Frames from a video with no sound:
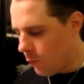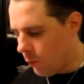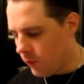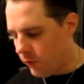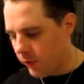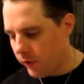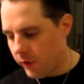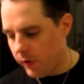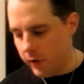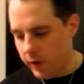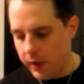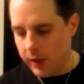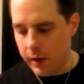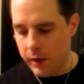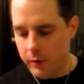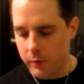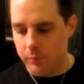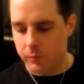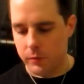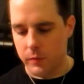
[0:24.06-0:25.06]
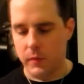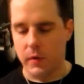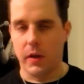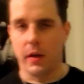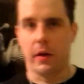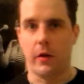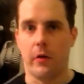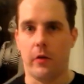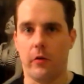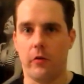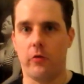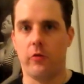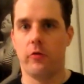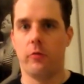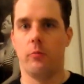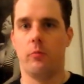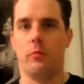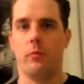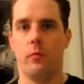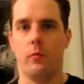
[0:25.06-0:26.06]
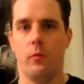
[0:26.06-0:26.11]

What you're going to need is